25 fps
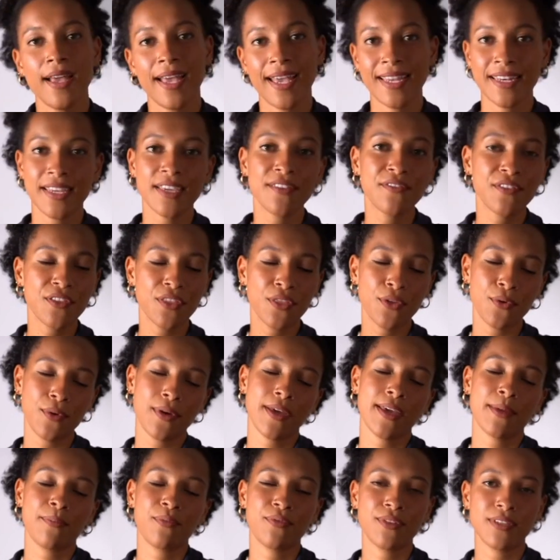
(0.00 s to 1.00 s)
And even though
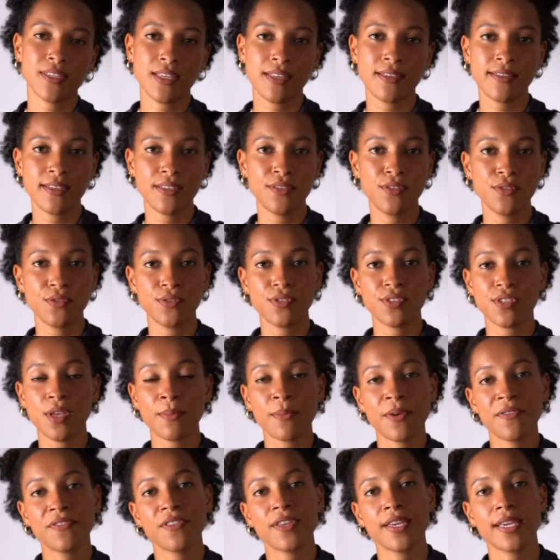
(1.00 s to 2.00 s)
I presented you some
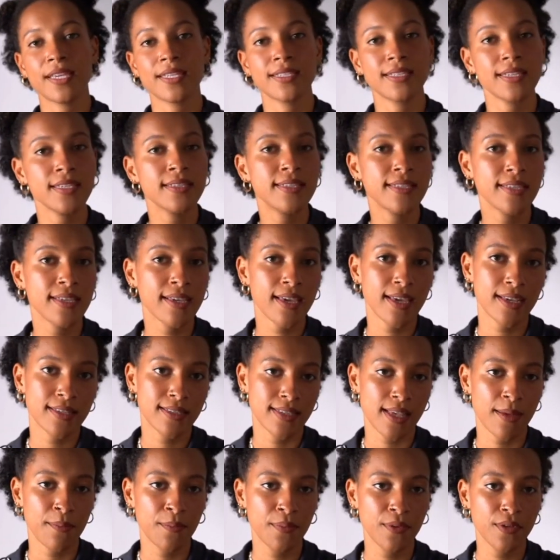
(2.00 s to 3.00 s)
of the existing
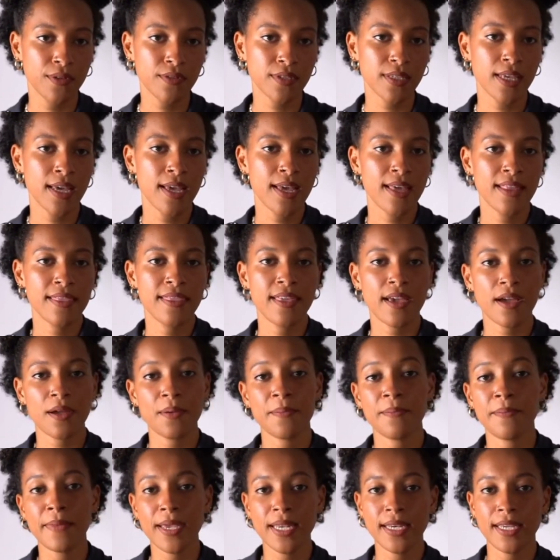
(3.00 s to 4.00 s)
examples, there are
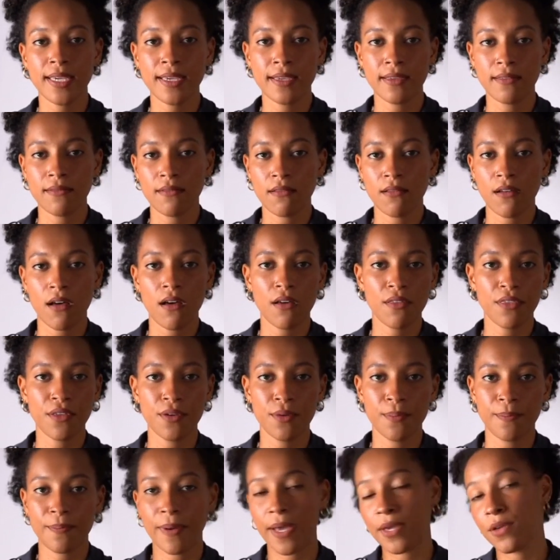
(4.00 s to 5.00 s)
many other
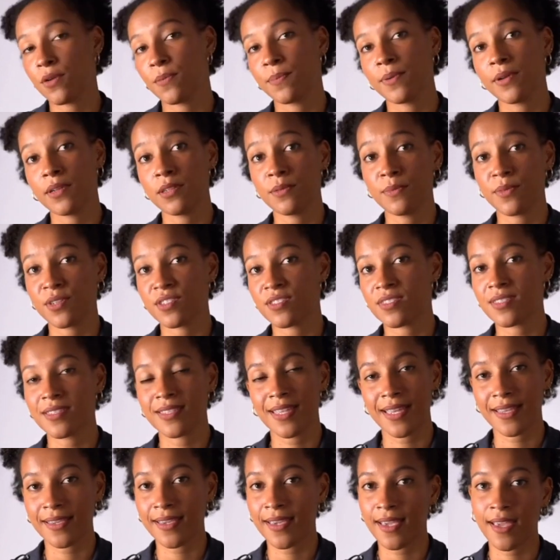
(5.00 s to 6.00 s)
biopolymers
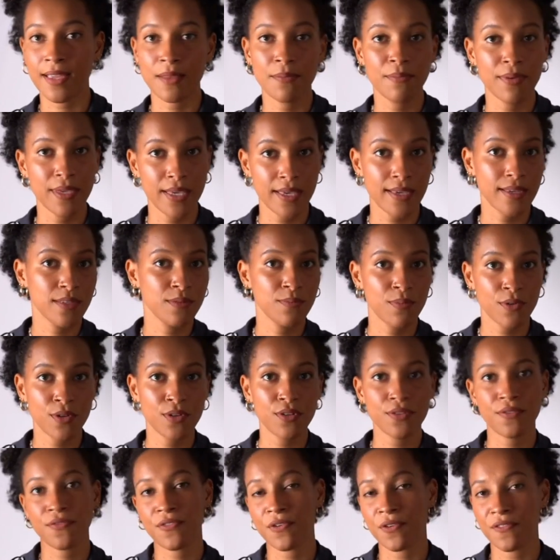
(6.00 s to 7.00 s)
that can be
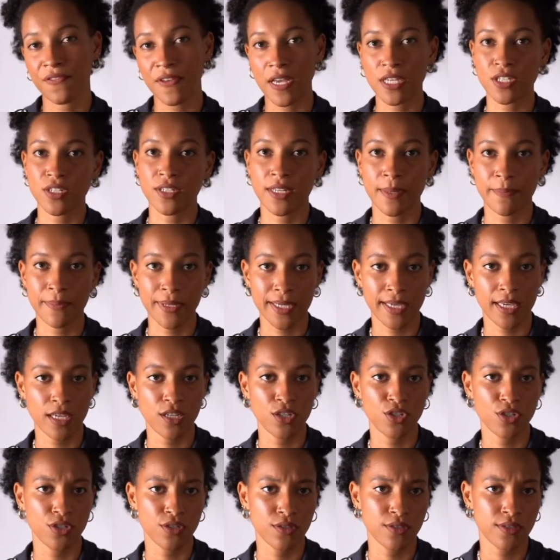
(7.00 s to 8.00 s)
explored for fashion
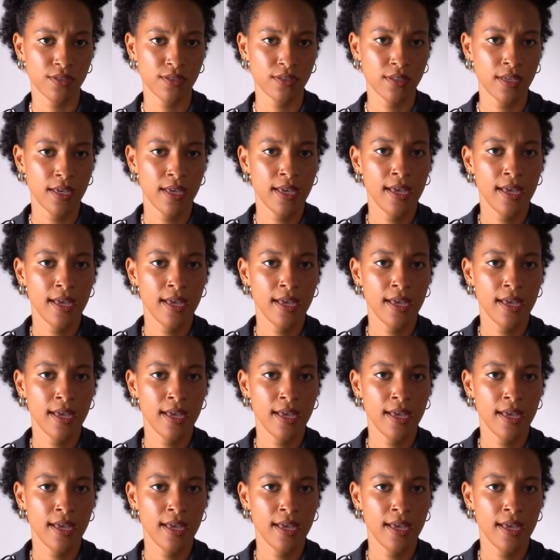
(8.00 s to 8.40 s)
applications.